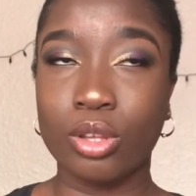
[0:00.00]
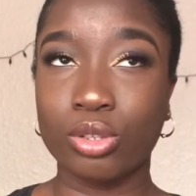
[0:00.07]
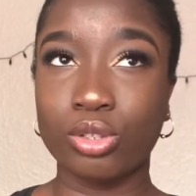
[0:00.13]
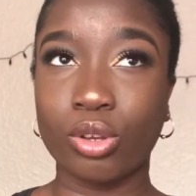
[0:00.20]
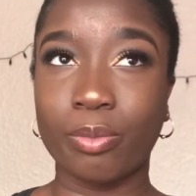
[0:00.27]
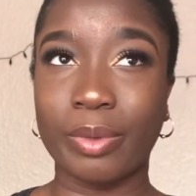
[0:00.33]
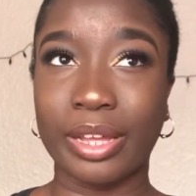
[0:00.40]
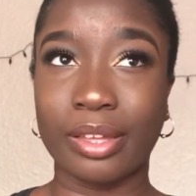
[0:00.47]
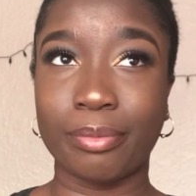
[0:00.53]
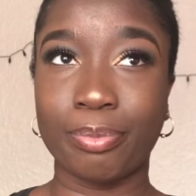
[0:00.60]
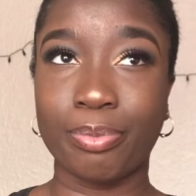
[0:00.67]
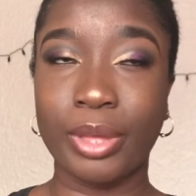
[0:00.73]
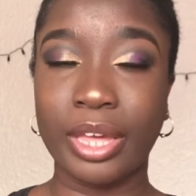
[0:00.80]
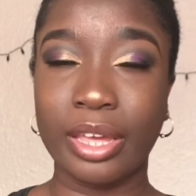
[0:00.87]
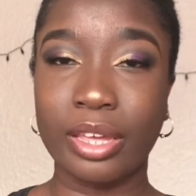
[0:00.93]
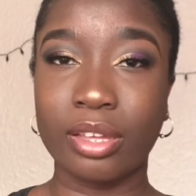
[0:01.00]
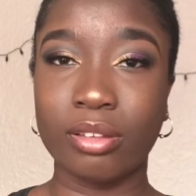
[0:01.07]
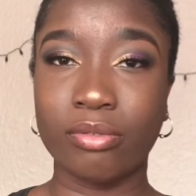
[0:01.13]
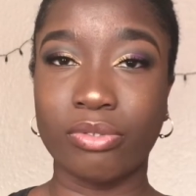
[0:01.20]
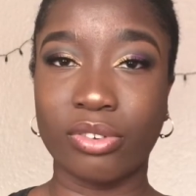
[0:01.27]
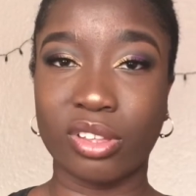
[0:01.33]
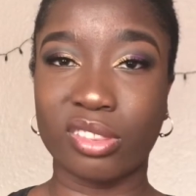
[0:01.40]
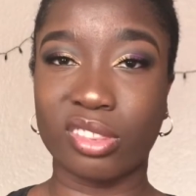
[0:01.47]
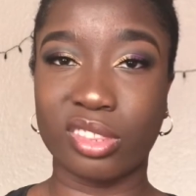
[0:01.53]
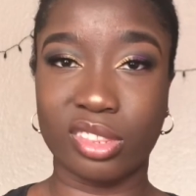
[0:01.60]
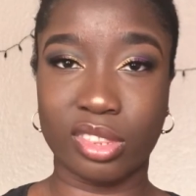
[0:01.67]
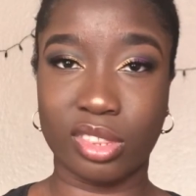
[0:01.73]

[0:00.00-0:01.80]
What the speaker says: So my pay for